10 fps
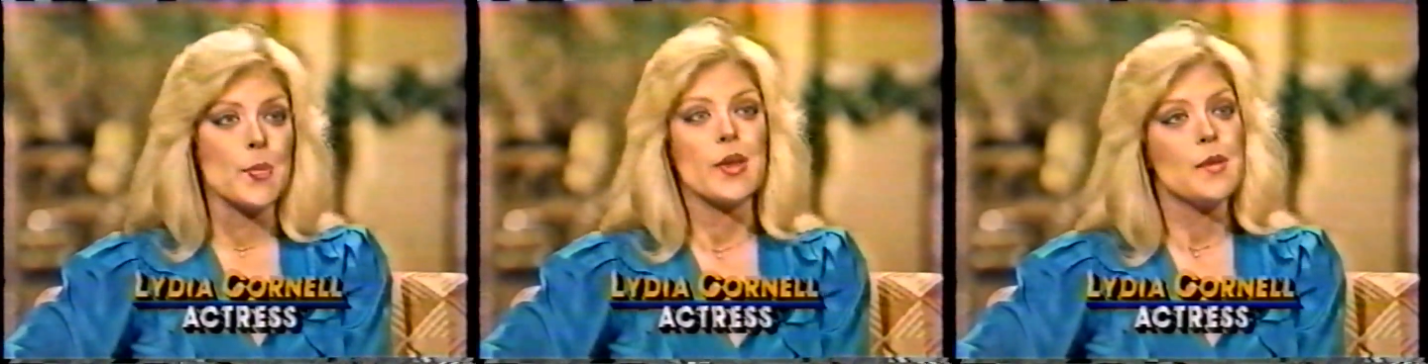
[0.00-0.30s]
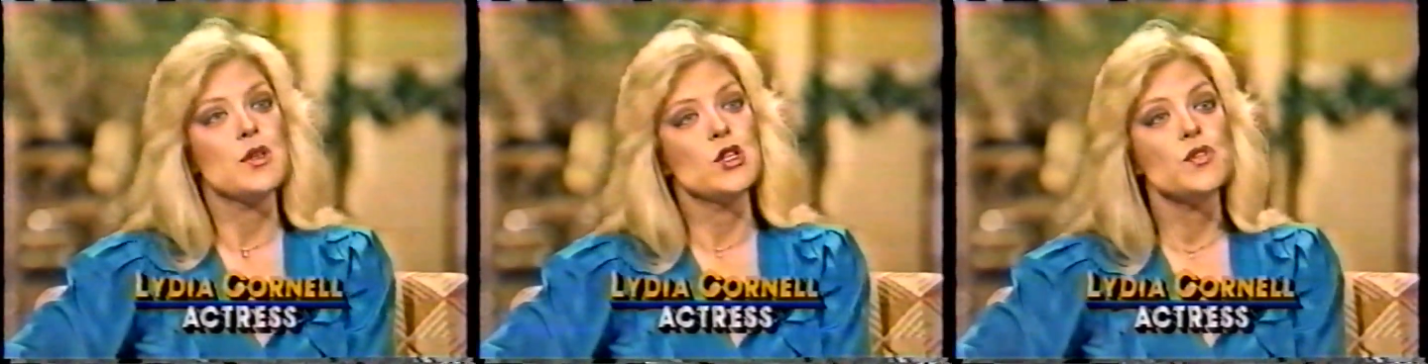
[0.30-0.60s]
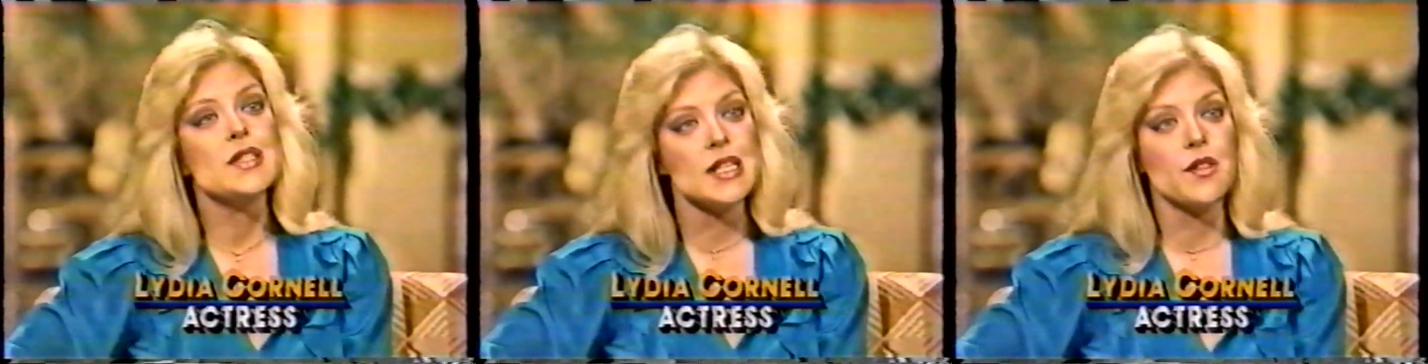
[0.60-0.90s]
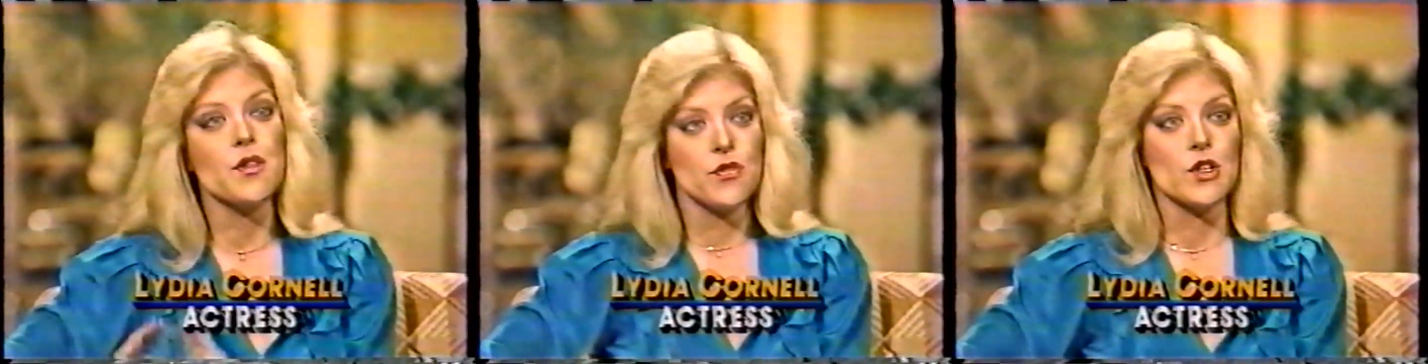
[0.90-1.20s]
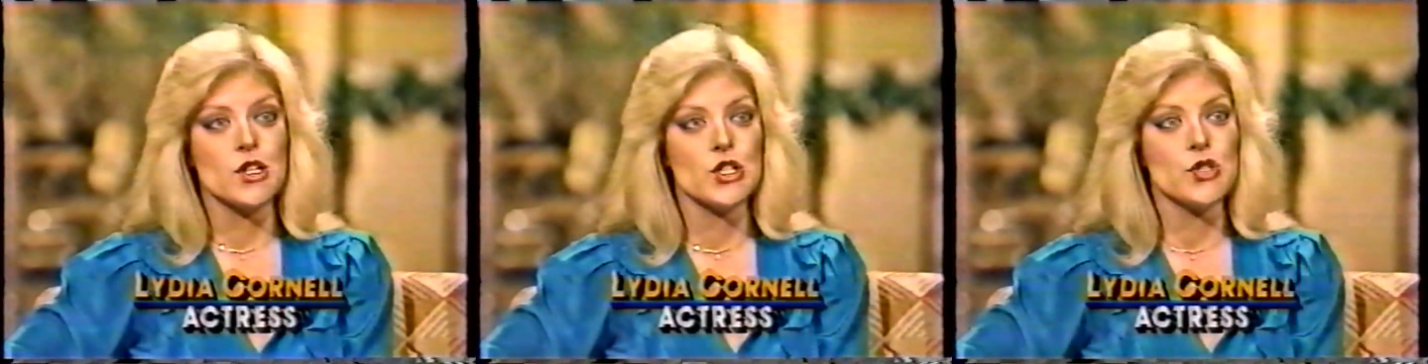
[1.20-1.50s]
I mean, you've seen the
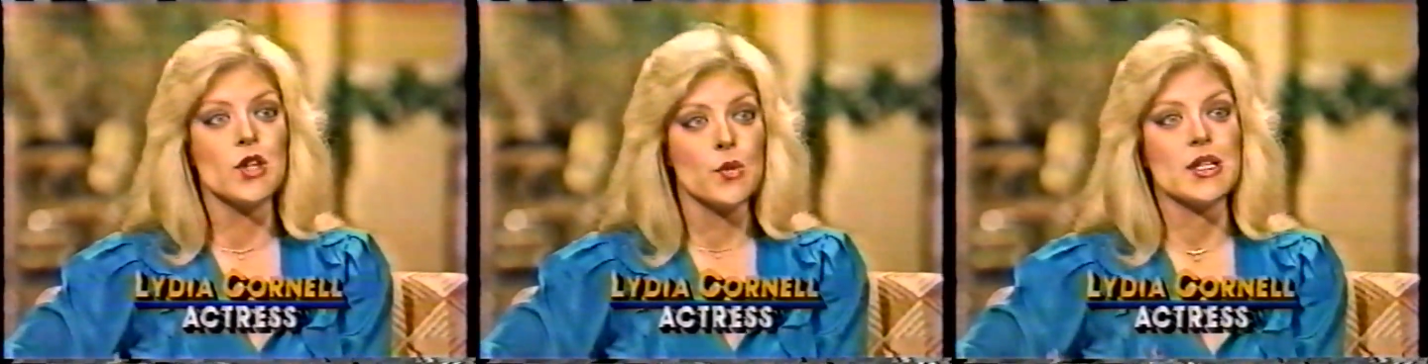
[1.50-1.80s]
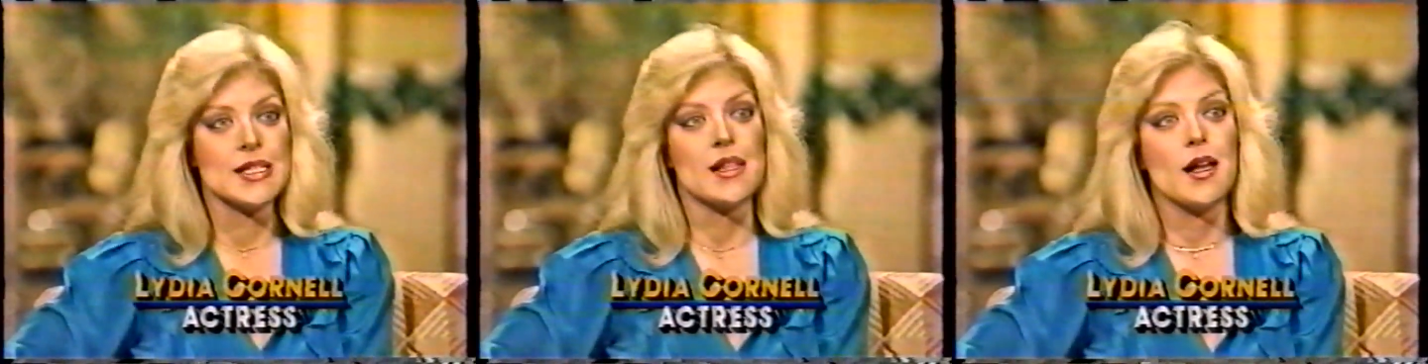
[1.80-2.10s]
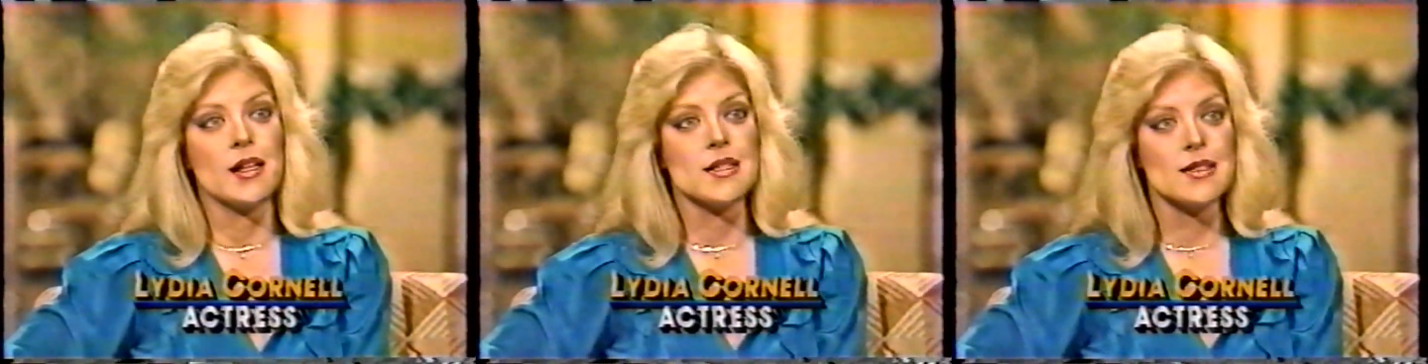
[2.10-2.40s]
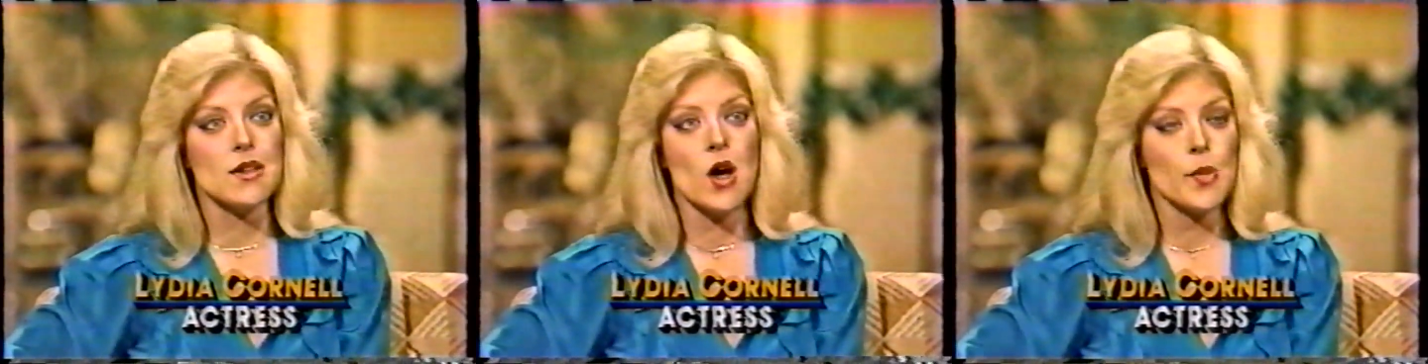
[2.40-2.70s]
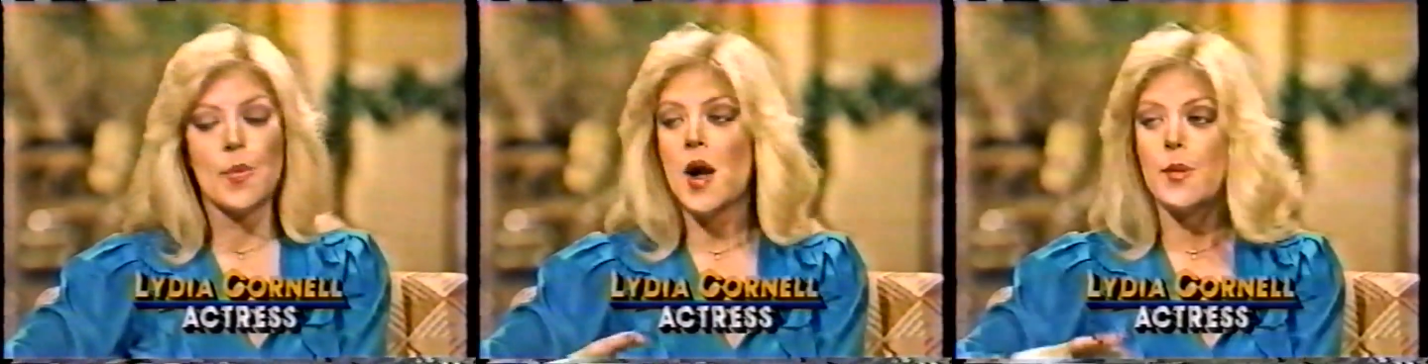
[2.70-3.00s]
footage. You know what it's like. It's all
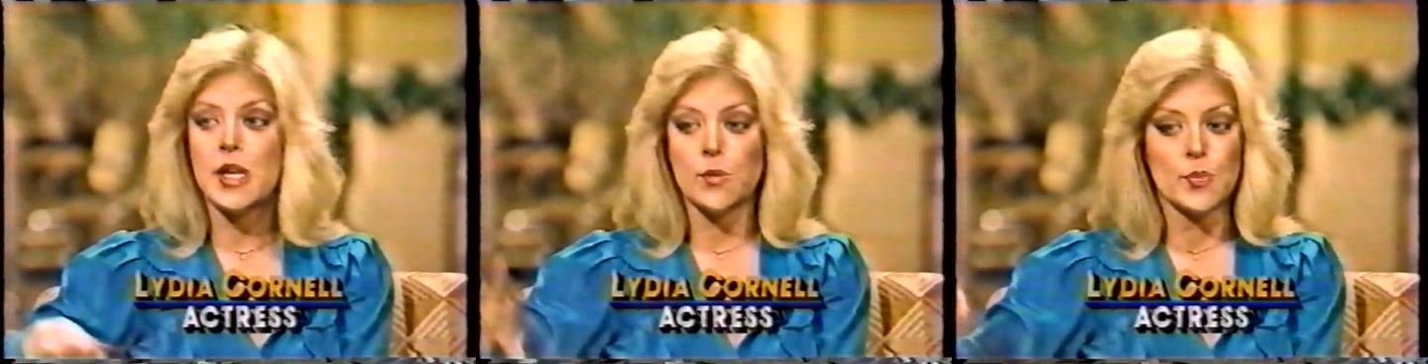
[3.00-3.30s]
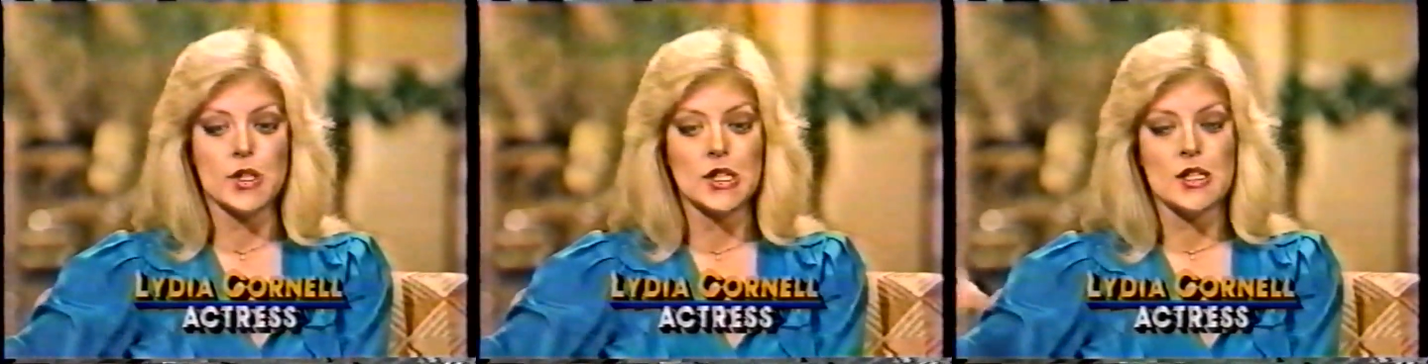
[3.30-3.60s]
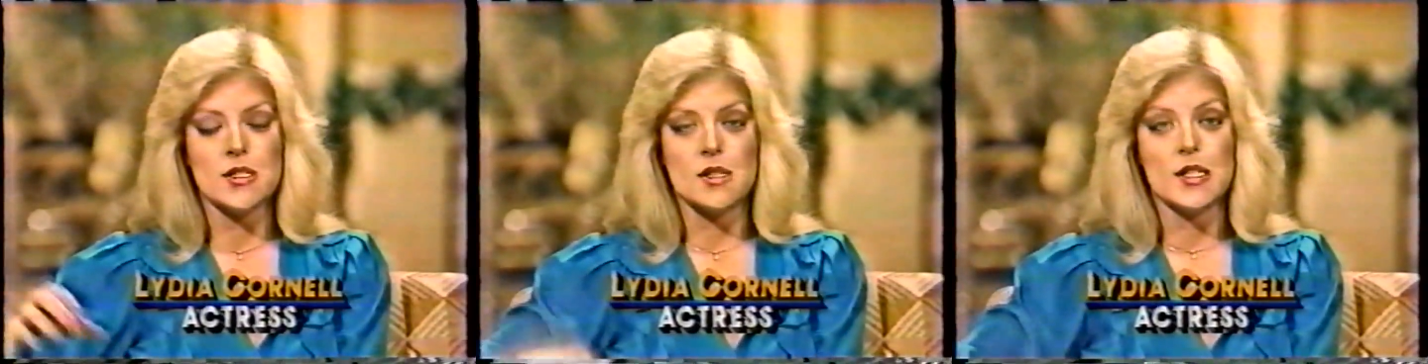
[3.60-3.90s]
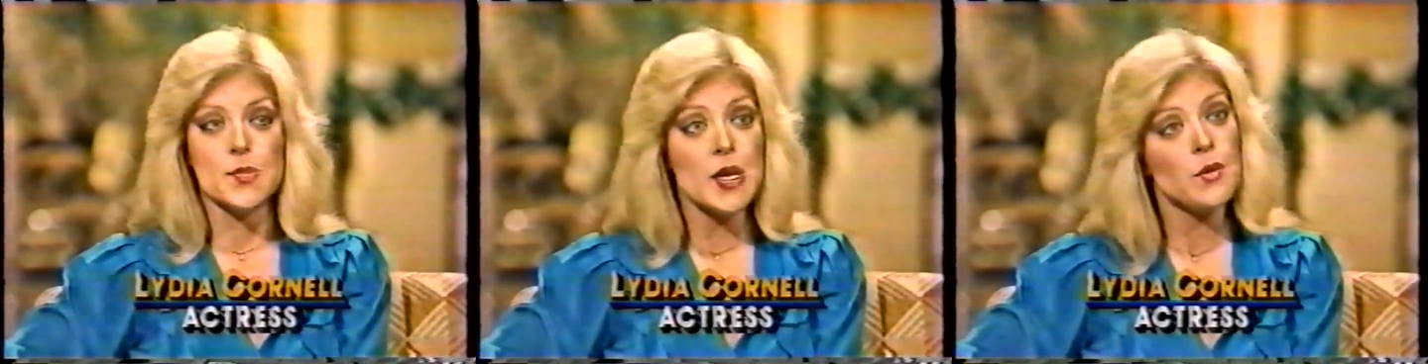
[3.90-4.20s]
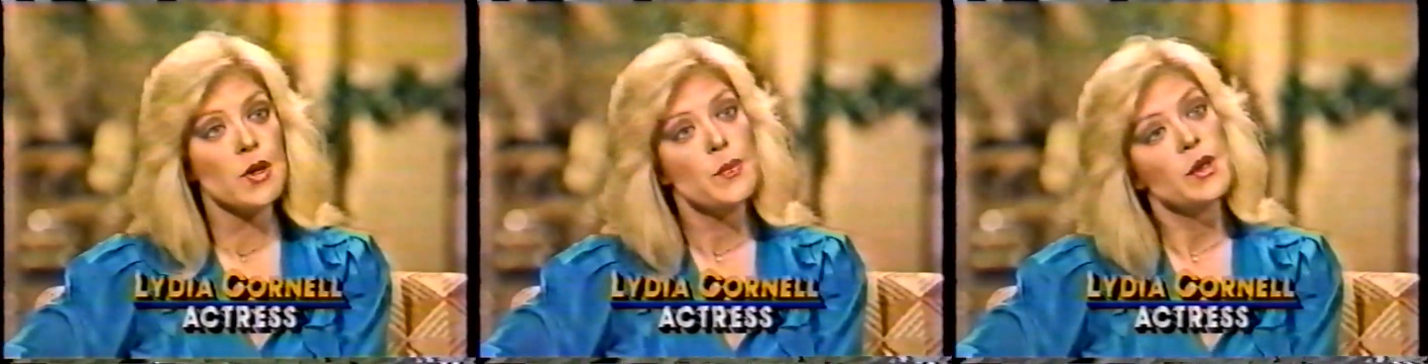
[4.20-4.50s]
bombed out buildings. It's being
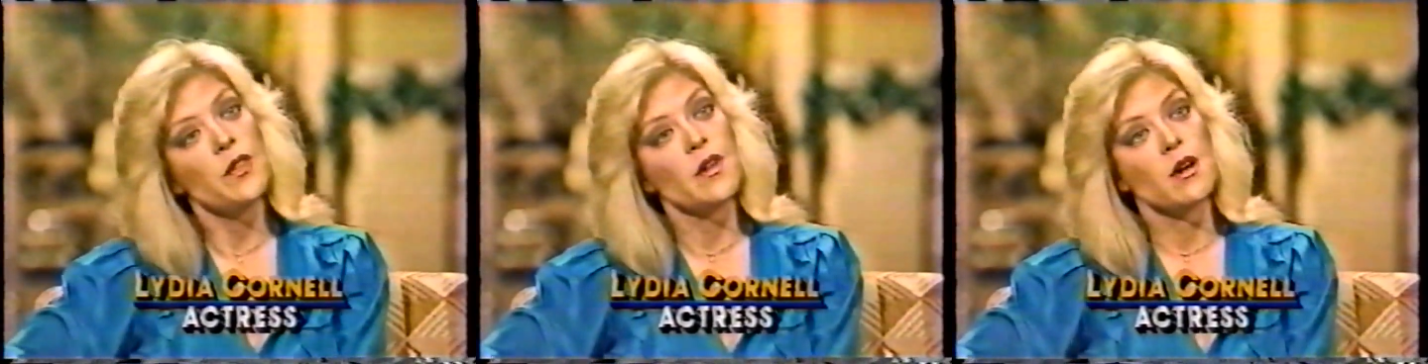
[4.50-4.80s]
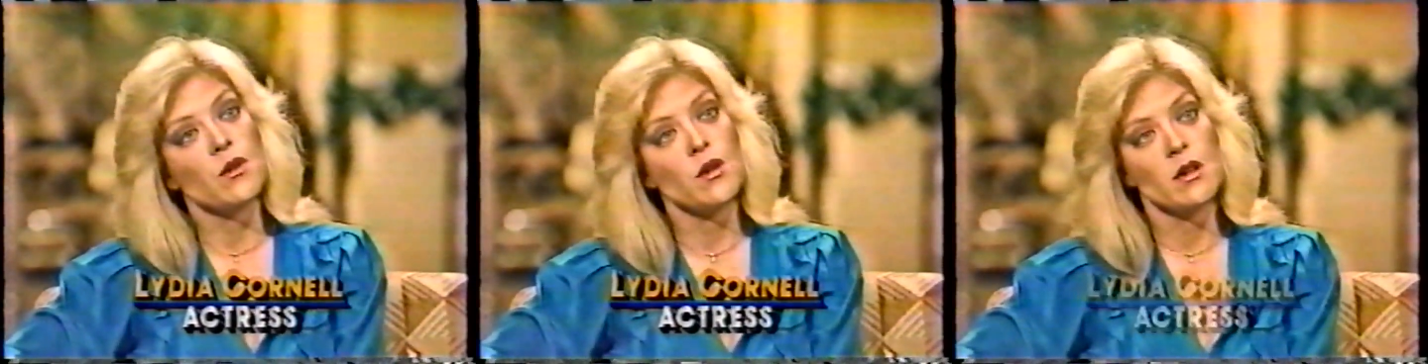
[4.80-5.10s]
rebuilt, though.